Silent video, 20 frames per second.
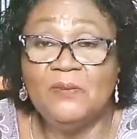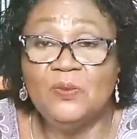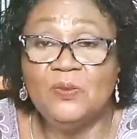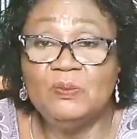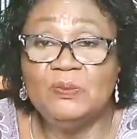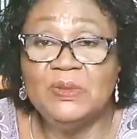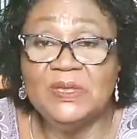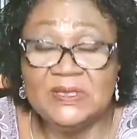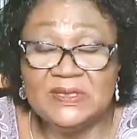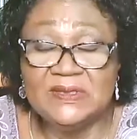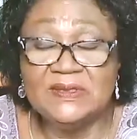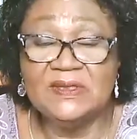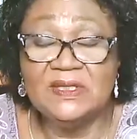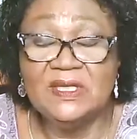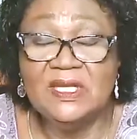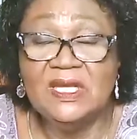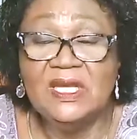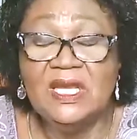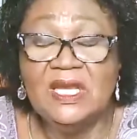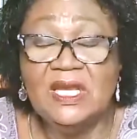person.
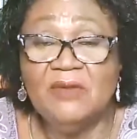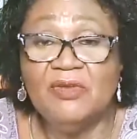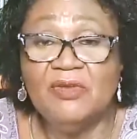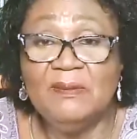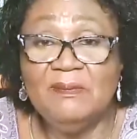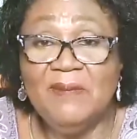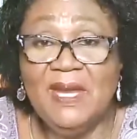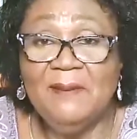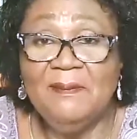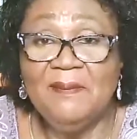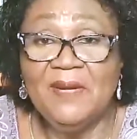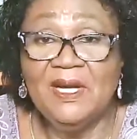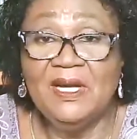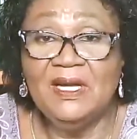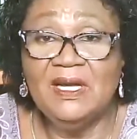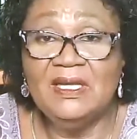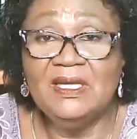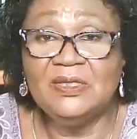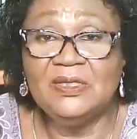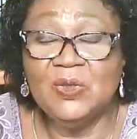Remember,
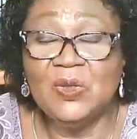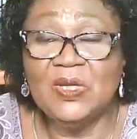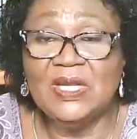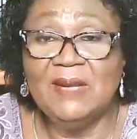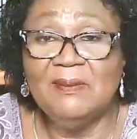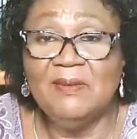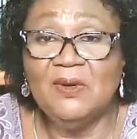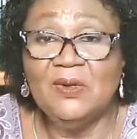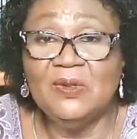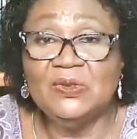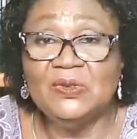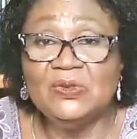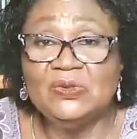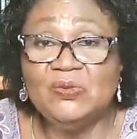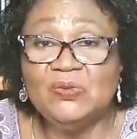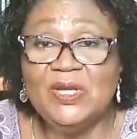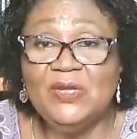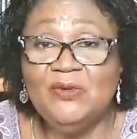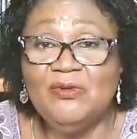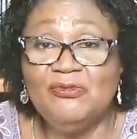you're talking about
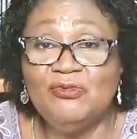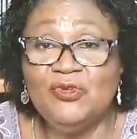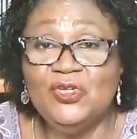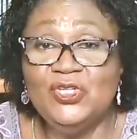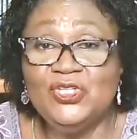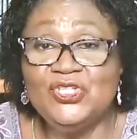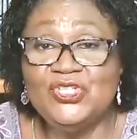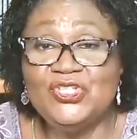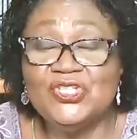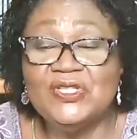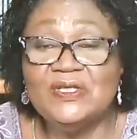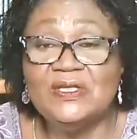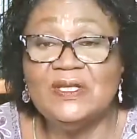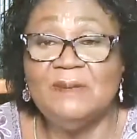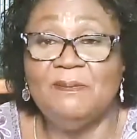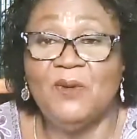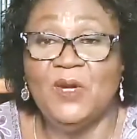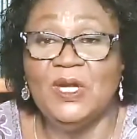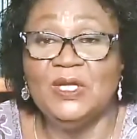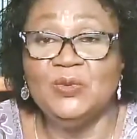where you've reached the
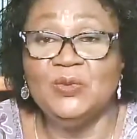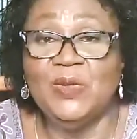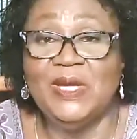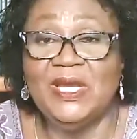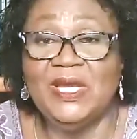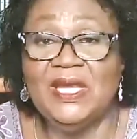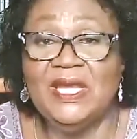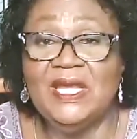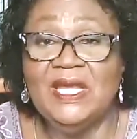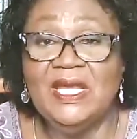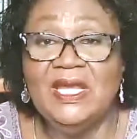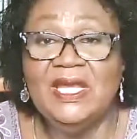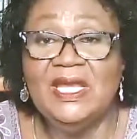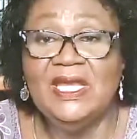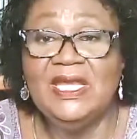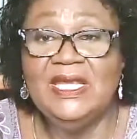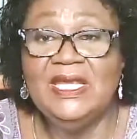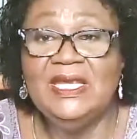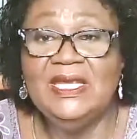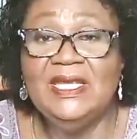point where
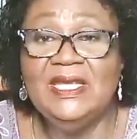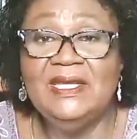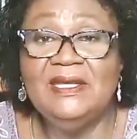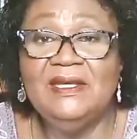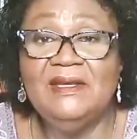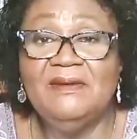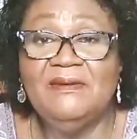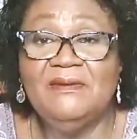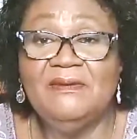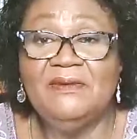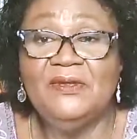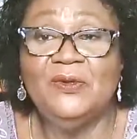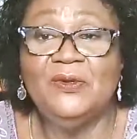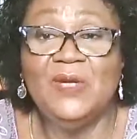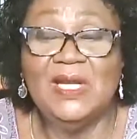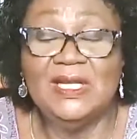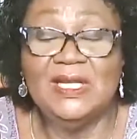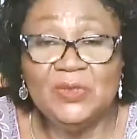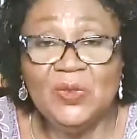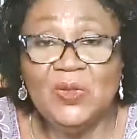he, you all
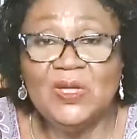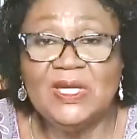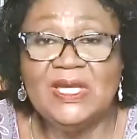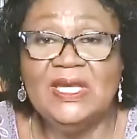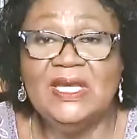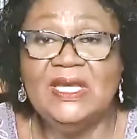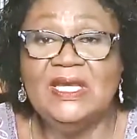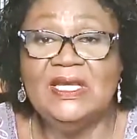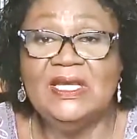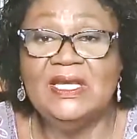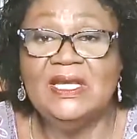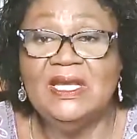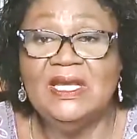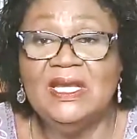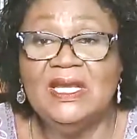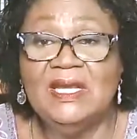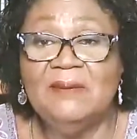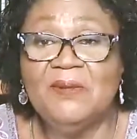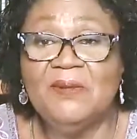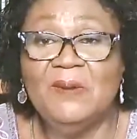are talking,
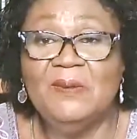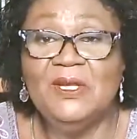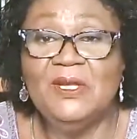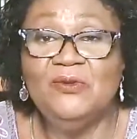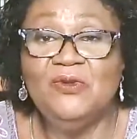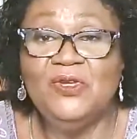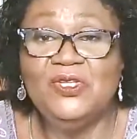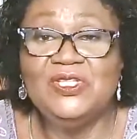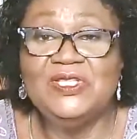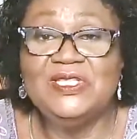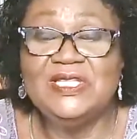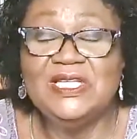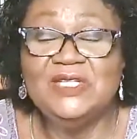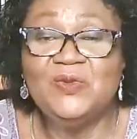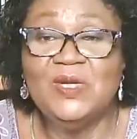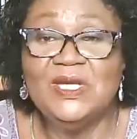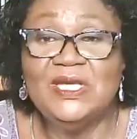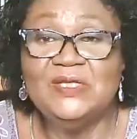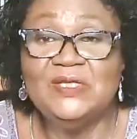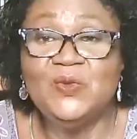probably reached the stage
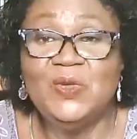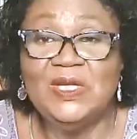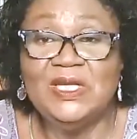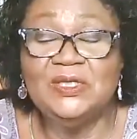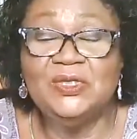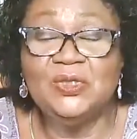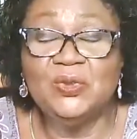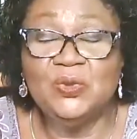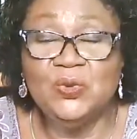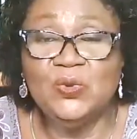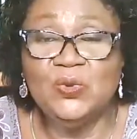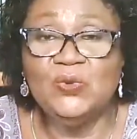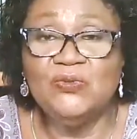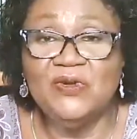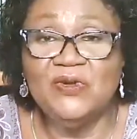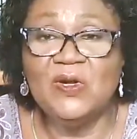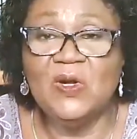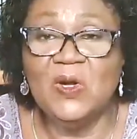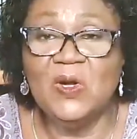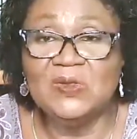where he's willing to go
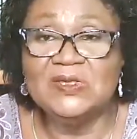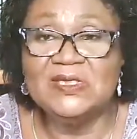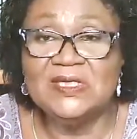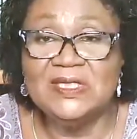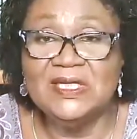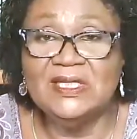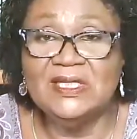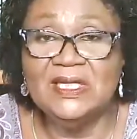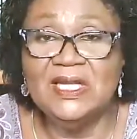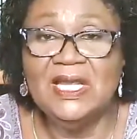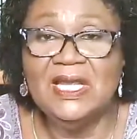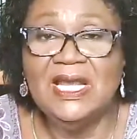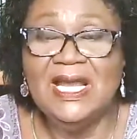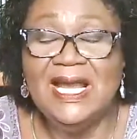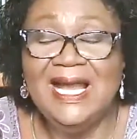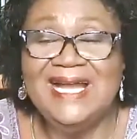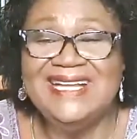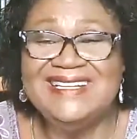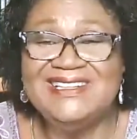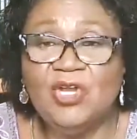for counseling
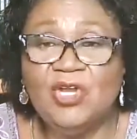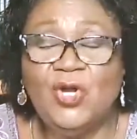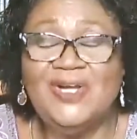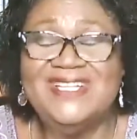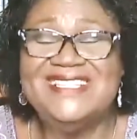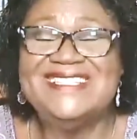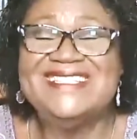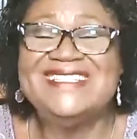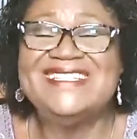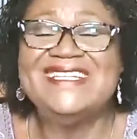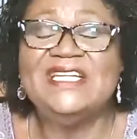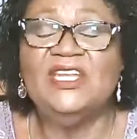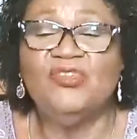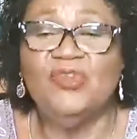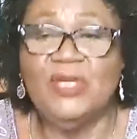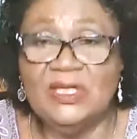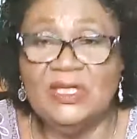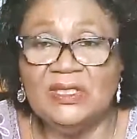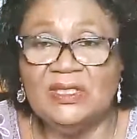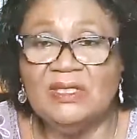and
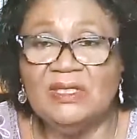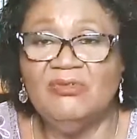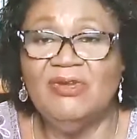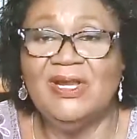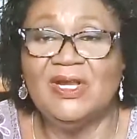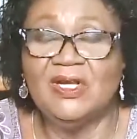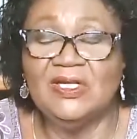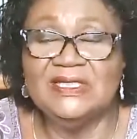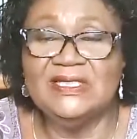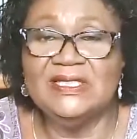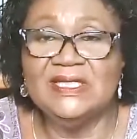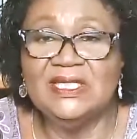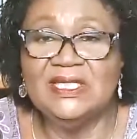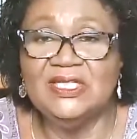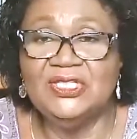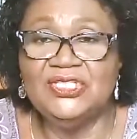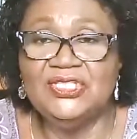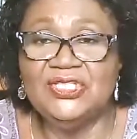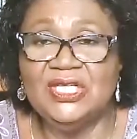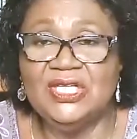considering
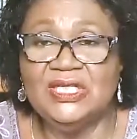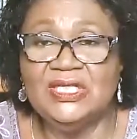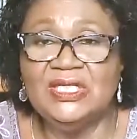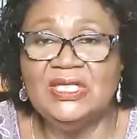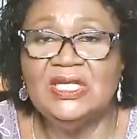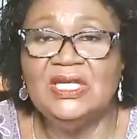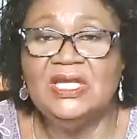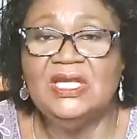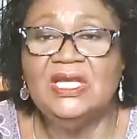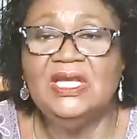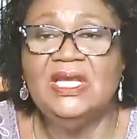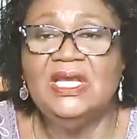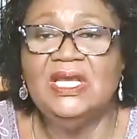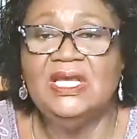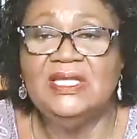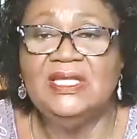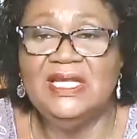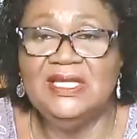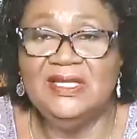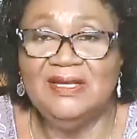reconciliation
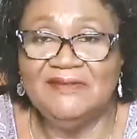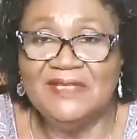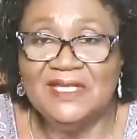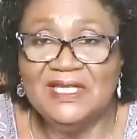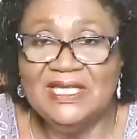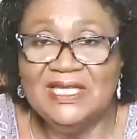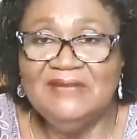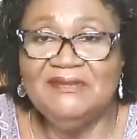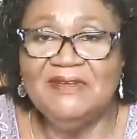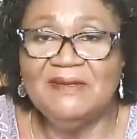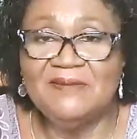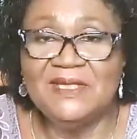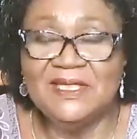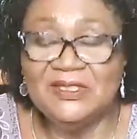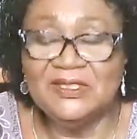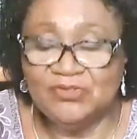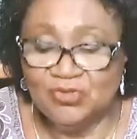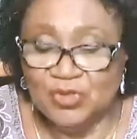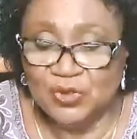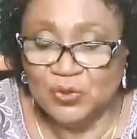then you have to leave him to
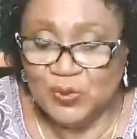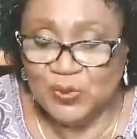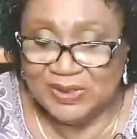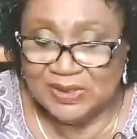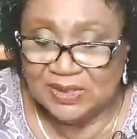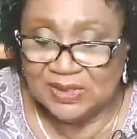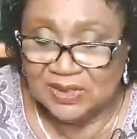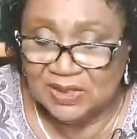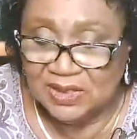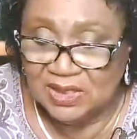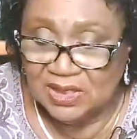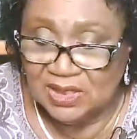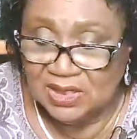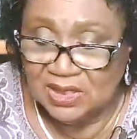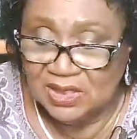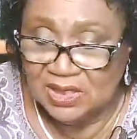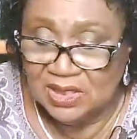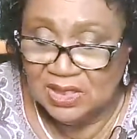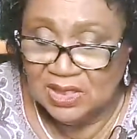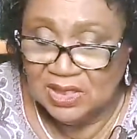treat with the
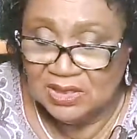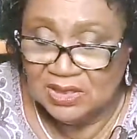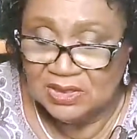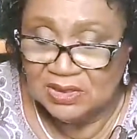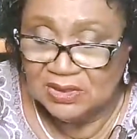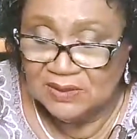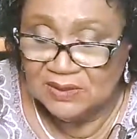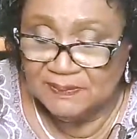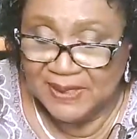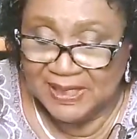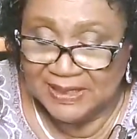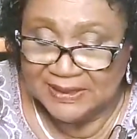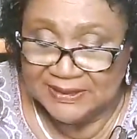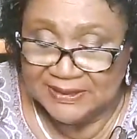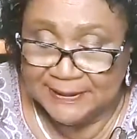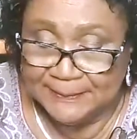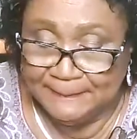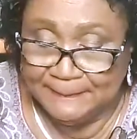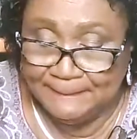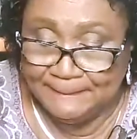third party.